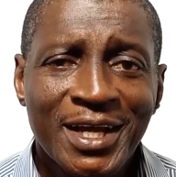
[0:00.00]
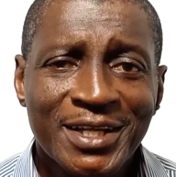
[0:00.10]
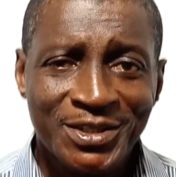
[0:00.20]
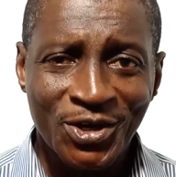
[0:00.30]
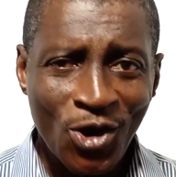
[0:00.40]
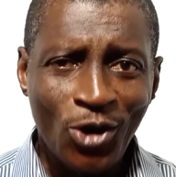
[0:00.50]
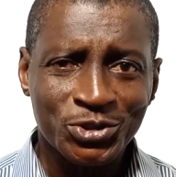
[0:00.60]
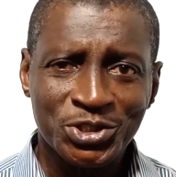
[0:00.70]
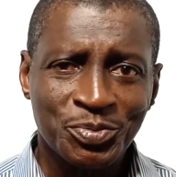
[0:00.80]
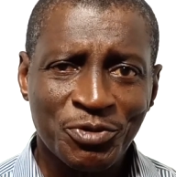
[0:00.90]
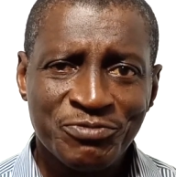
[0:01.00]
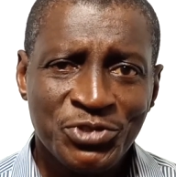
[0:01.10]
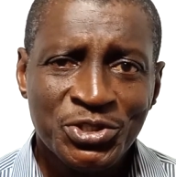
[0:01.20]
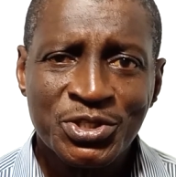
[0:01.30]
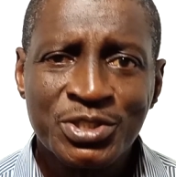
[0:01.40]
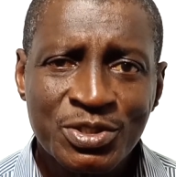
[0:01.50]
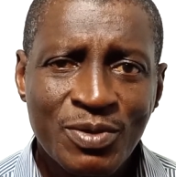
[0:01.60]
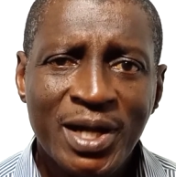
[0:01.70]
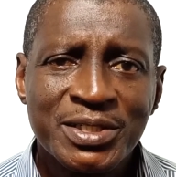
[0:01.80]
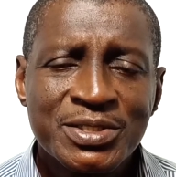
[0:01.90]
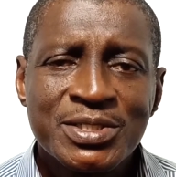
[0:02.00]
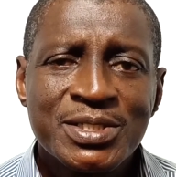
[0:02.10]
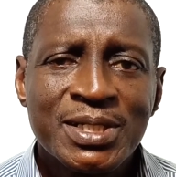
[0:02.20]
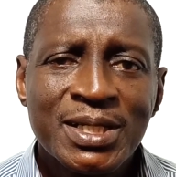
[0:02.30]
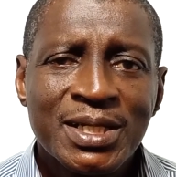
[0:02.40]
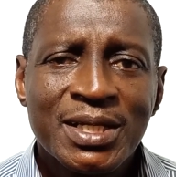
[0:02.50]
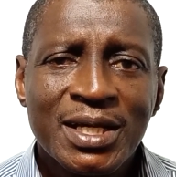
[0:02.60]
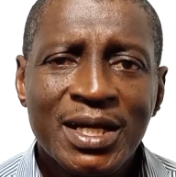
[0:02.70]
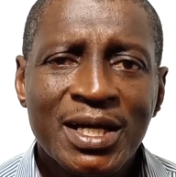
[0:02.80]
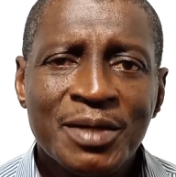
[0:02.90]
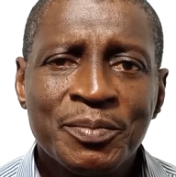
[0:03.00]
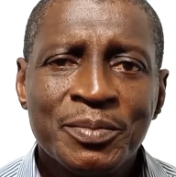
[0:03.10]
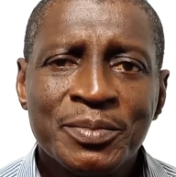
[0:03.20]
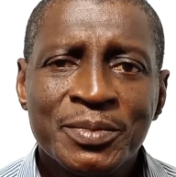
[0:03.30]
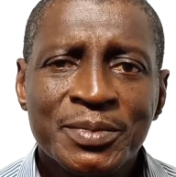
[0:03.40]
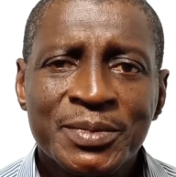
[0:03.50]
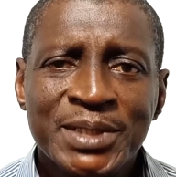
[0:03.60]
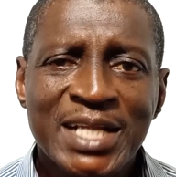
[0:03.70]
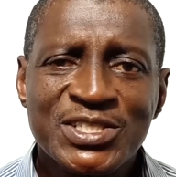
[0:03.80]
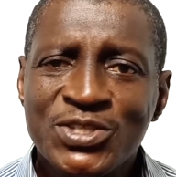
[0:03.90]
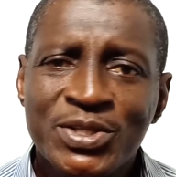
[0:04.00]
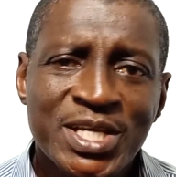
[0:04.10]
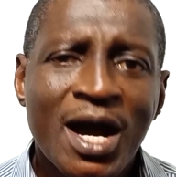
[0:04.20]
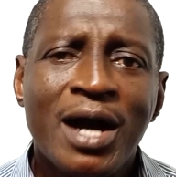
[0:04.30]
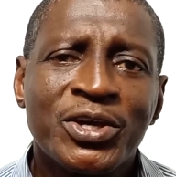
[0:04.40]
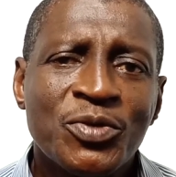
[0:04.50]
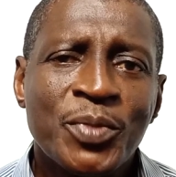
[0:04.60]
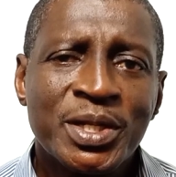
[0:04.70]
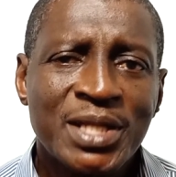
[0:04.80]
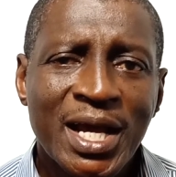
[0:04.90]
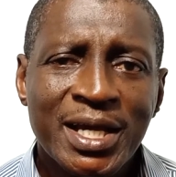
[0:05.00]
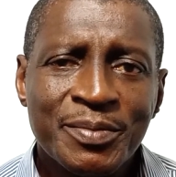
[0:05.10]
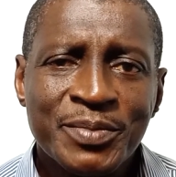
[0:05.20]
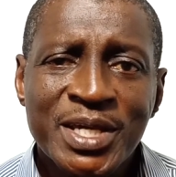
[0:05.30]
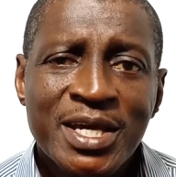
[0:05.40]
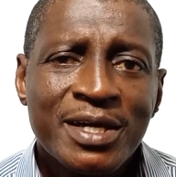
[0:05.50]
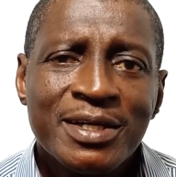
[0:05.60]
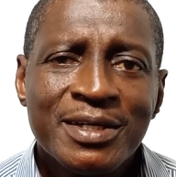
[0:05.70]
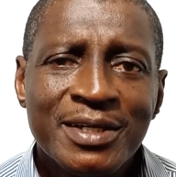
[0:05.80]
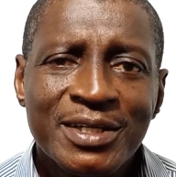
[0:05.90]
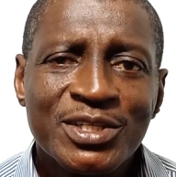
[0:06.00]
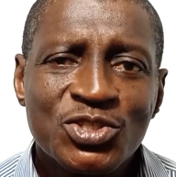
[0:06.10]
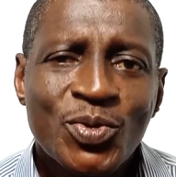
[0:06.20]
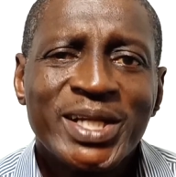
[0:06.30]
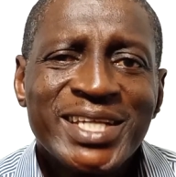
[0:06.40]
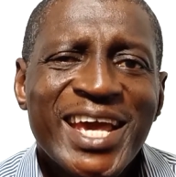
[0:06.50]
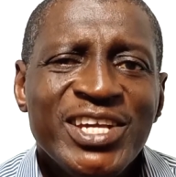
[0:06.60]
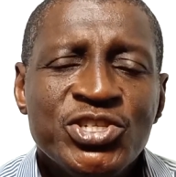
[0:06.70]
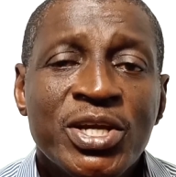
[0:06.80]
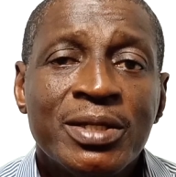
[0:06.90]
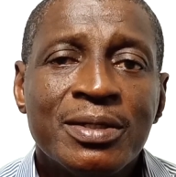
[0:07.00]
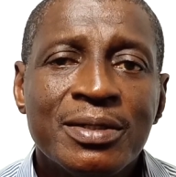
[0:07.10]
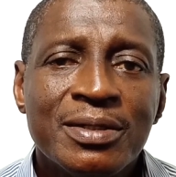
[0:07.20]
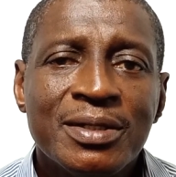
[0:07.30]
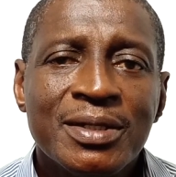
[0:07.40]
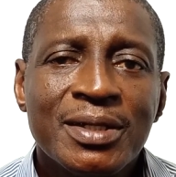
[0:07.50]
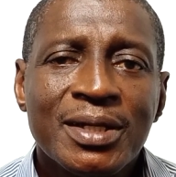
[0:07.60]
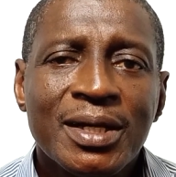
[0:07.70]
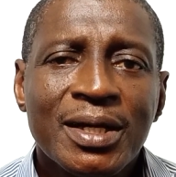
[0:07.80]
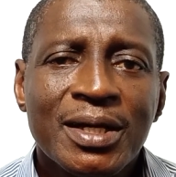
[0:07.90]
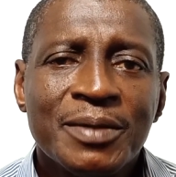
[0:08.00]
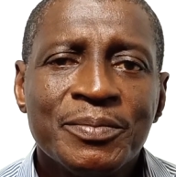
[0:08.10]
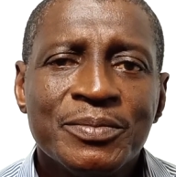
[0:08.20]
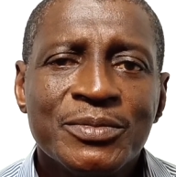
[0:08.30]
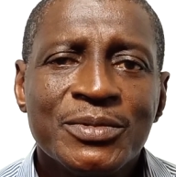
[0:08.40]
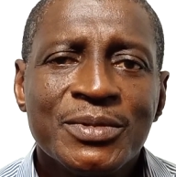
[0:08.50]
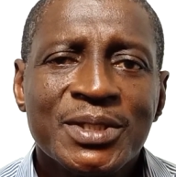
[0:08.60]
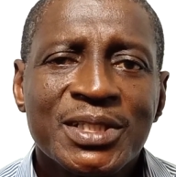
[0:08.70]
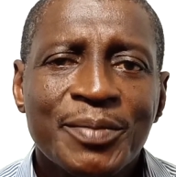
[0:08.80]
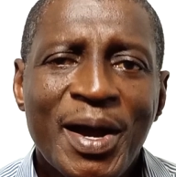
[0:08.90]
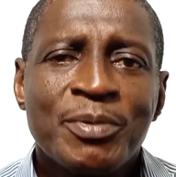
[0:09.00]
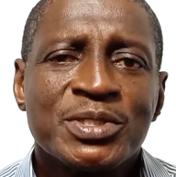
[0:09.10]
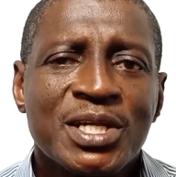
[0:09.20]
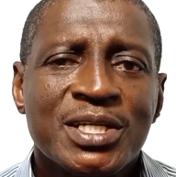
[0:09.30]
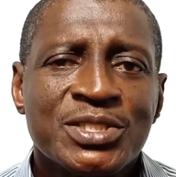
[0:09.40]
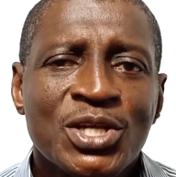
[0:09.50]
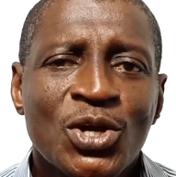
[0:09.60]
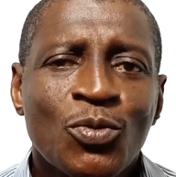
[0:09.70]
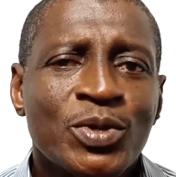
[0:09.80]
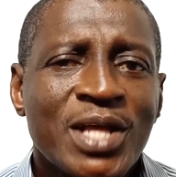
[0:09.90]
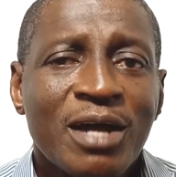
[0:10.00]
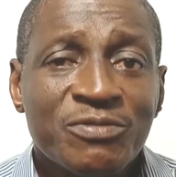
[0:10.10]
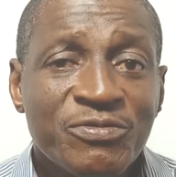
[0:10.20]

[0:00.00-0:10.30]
and the godship of Jesus Christ. Um, that's not the argument I am here to engage in. Um, the Bible says, without